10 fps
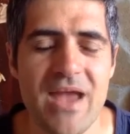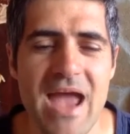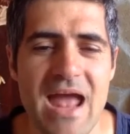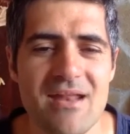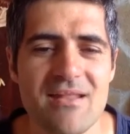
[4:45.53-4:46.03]

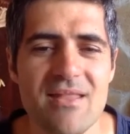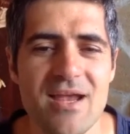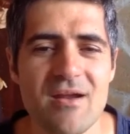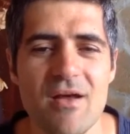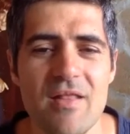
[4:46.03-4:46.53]
and
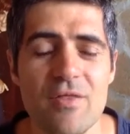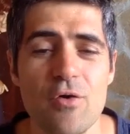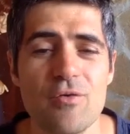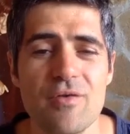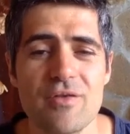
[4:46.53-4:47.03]
there and
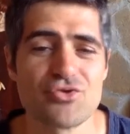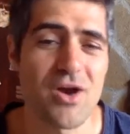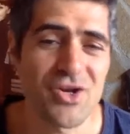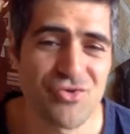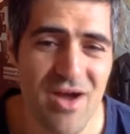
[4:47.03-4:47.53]
those
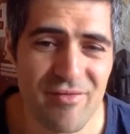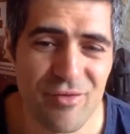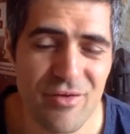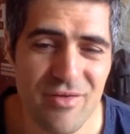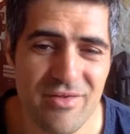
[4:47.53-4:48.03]
truck
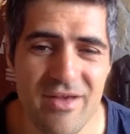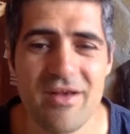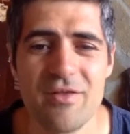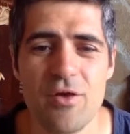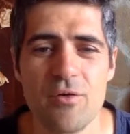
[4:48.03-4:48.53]
drivers,
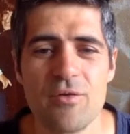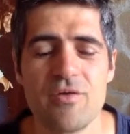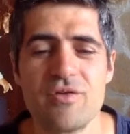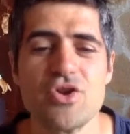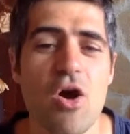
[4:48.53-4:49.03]

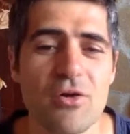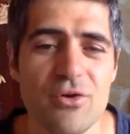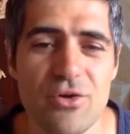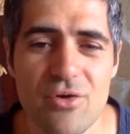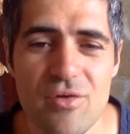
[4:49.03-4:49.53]
those
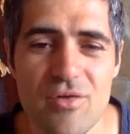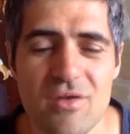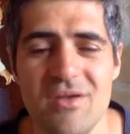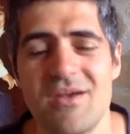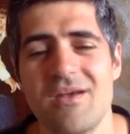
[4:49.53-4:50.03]

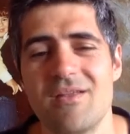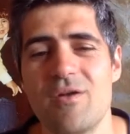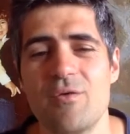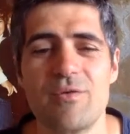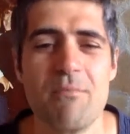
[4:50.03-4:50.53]
doctors,
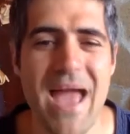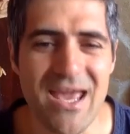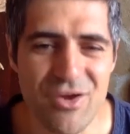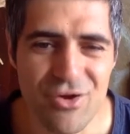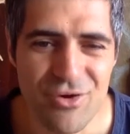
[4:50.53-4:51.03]
those
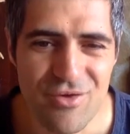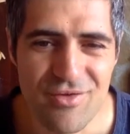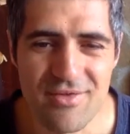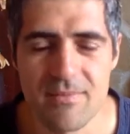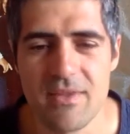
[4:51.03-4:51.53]

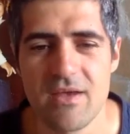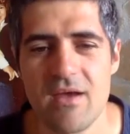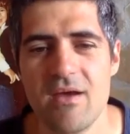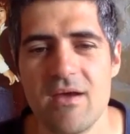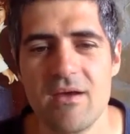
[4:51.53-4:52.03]
bankers,
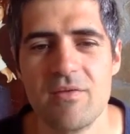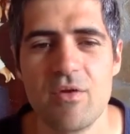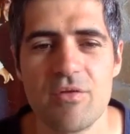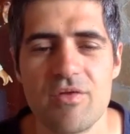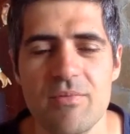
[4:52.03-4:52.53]
uh,
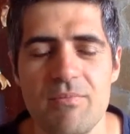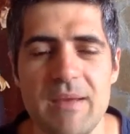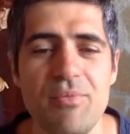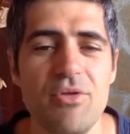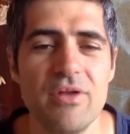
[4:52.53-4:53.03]
those
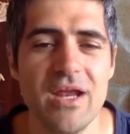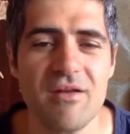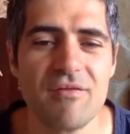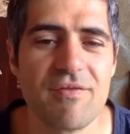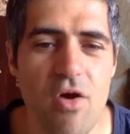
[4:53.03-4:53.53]
people
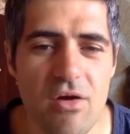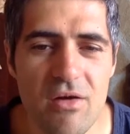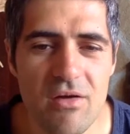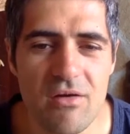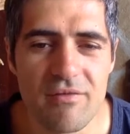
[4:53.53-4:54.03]
in
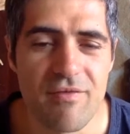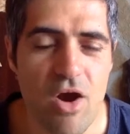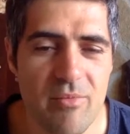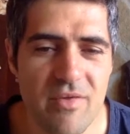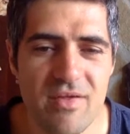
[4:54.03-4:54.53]
uh,
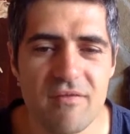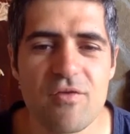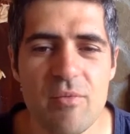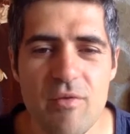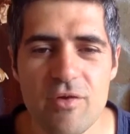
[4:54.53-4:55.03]
pharmacy,
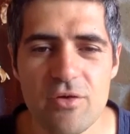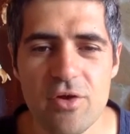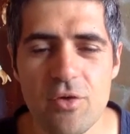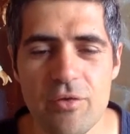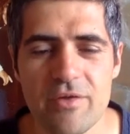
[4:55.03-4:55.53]

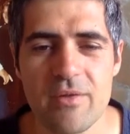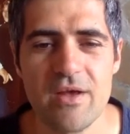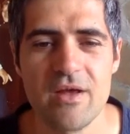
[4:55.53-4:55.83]
pharmaceuticals